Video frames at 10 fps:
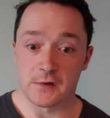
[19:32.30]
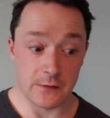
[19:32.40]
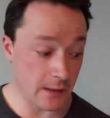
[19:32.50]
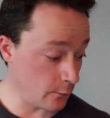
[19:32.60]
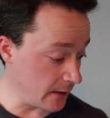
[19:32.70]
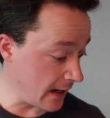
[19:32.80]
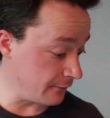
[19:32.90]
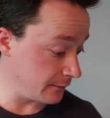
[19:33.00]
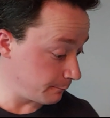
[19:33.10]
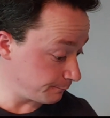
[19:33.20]
So there we have
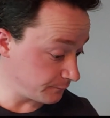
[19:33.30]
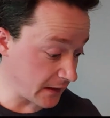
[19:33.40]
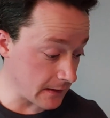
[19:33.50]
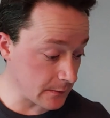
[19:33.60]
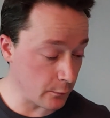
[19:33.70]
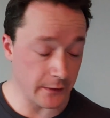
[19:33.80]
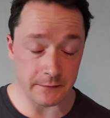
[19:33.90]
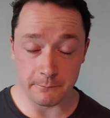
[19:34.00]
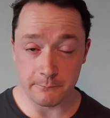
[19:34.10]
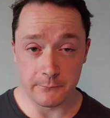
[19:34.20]
it. That's
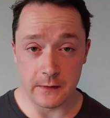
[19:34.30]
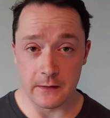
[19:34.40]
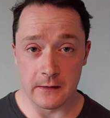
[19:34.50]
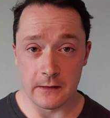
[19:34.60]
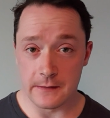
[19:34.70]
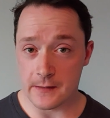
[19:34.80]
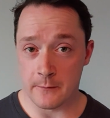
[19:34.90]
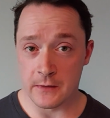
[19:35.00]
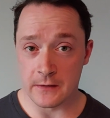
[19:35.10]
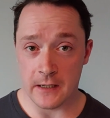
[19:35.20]
what the
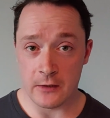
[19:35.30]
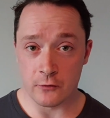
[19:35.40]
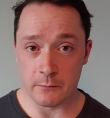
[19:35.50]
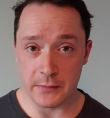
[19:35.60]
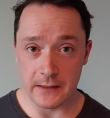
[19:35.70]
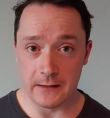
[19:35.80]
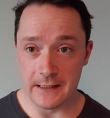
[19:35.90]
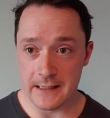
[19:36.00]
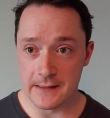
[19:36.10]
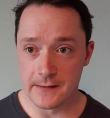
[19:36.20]
Incitement to Hatred Bill
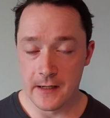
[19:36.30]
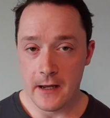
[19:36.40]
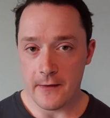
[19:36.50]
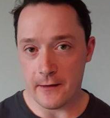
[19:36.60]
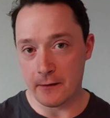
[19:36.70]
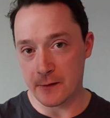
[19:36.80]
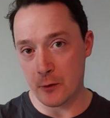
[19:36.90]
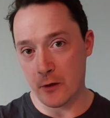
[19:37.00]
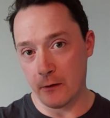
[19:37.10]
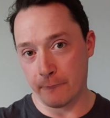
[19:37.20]
is, the
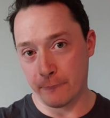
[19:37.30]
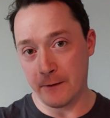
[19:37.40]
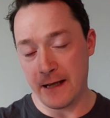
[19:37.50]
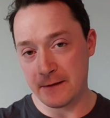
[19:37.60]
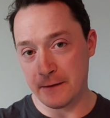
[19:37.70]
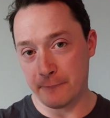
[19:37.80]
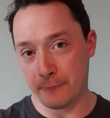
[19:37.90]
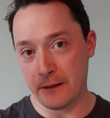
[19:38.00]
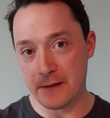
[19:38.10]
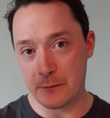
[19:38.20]
so-called
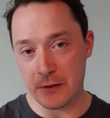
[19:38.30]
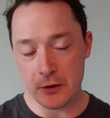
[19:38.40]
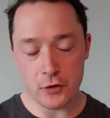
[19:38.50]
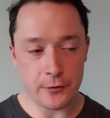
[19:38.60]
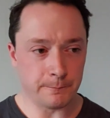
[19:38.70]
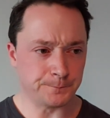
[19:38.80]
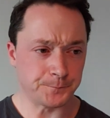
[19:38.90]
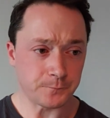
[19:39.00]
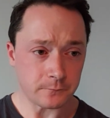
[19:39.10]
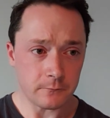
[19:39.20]
anti-free speech.
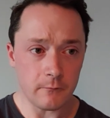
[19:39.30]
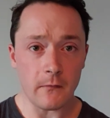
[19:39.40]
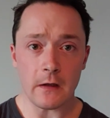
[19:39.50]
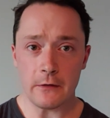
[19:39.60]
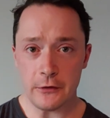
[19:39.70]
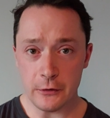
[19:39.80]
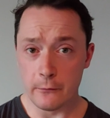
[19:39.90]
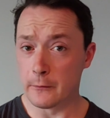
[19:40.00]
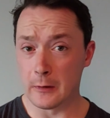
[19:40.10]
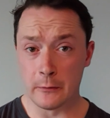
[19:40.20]

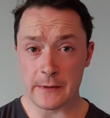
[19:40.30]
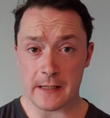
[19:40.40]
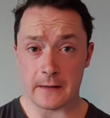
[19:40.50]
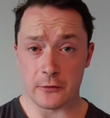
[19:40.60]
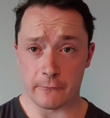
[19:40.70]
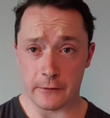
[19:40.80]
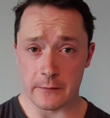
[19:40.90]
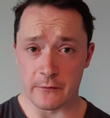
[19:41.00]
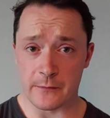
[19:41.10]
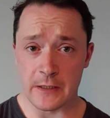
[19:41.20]
You have always had your
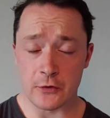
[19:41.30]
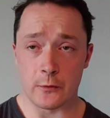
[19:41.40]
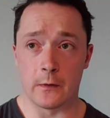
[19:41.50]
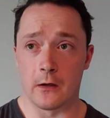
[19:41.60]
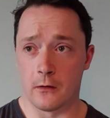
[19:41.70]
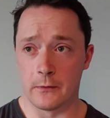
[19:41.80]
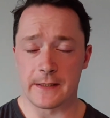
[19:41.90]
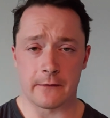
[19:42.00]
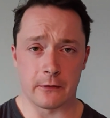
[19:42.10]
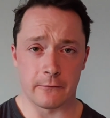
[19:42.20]
freedom of speech. You will
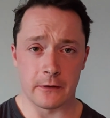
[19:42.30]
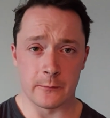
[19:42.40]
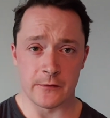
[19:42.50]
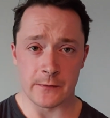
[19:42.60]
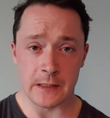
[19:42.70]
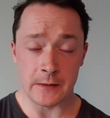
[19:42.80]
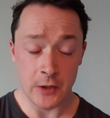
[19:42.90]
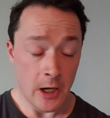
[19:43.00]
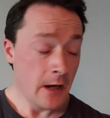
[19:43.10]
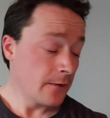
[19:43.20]
always have your freedom of speech.